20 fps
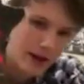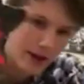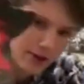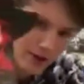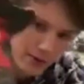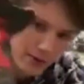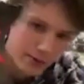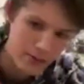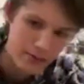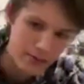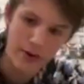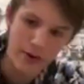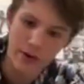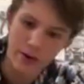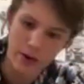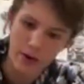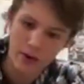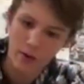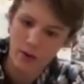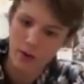That is
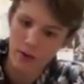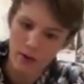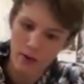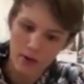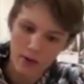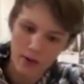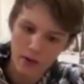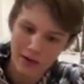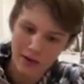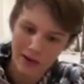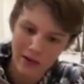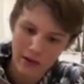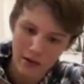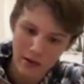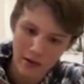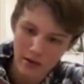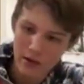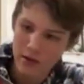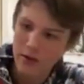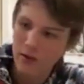really cool.
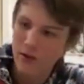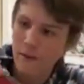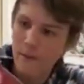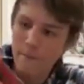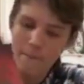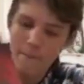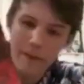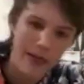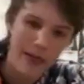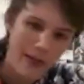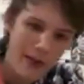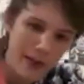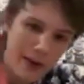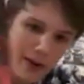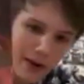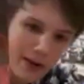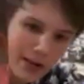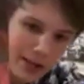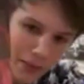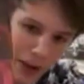
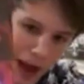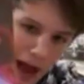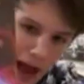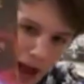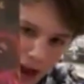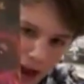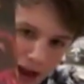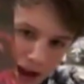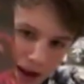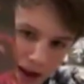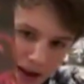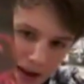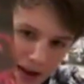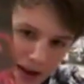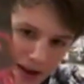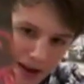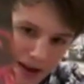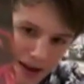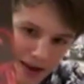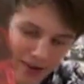And there's the bag.
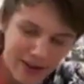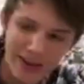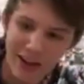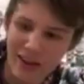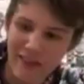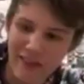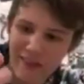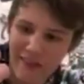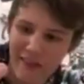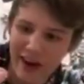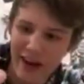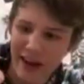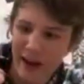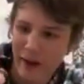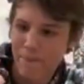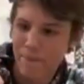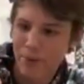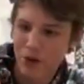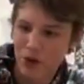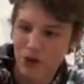Looks like Freddy
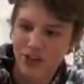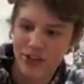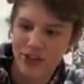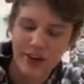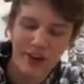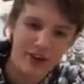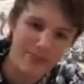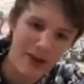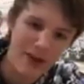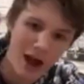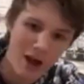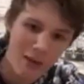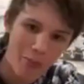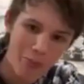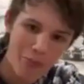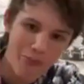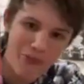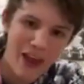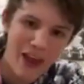got pierced in his mouth.